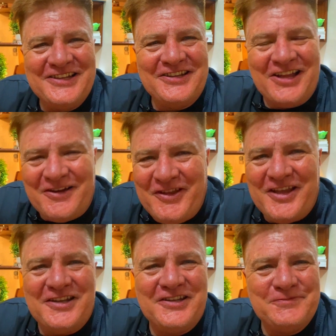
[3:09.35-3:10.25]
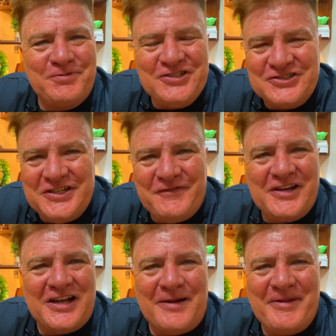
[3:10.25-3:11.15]
Love it. Please leave a
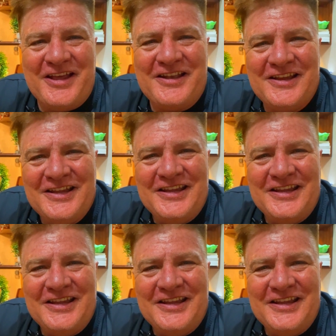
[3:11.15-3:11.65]
comment.